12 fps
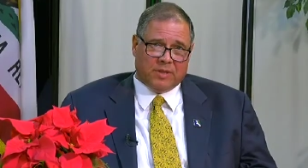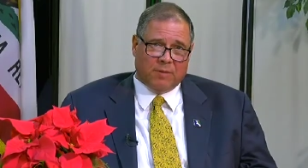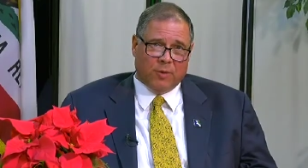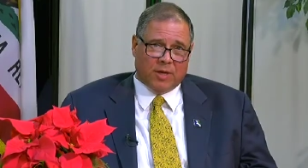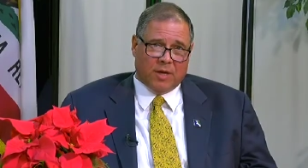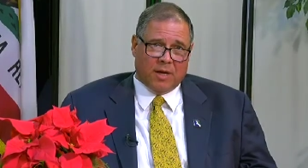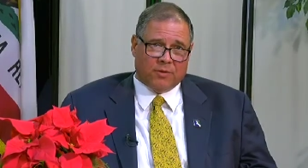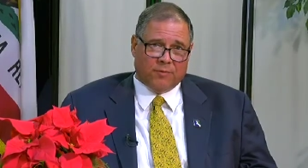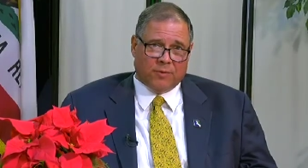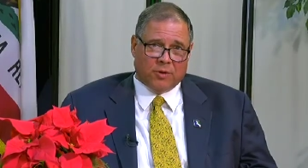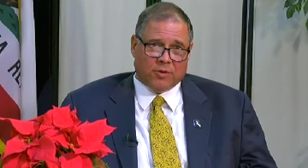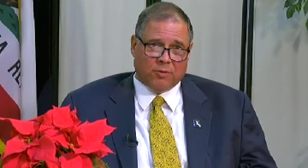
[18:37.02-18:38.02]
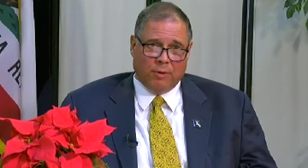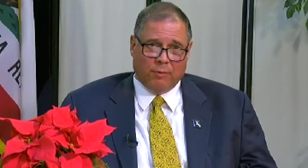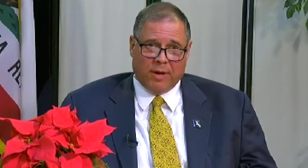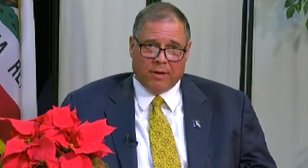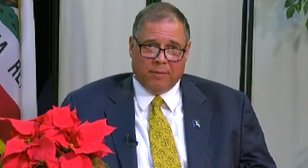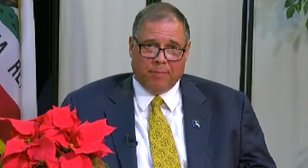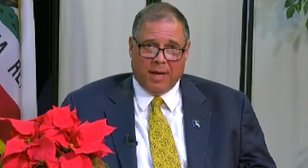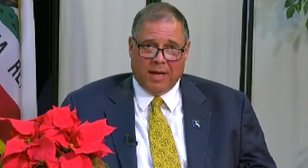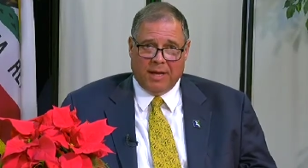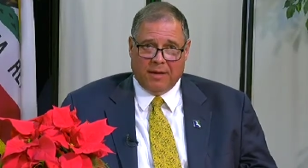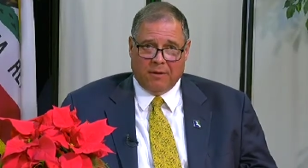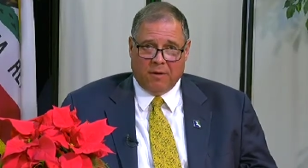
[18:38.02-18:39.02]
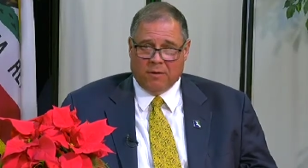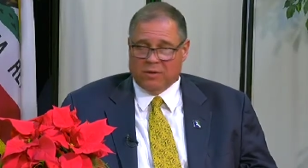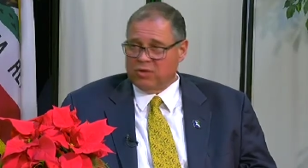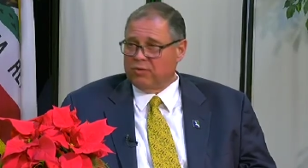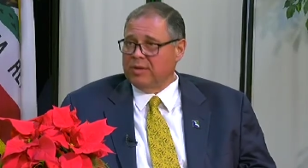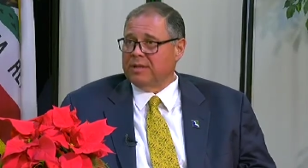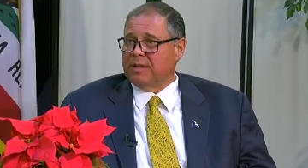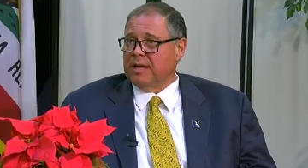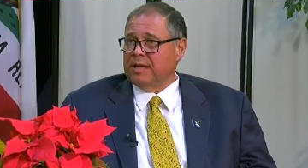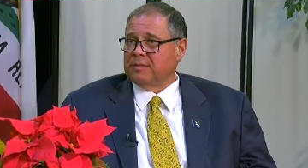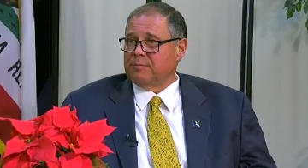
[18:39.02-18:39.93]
somewhat controversial, we wound up buying all the street lights,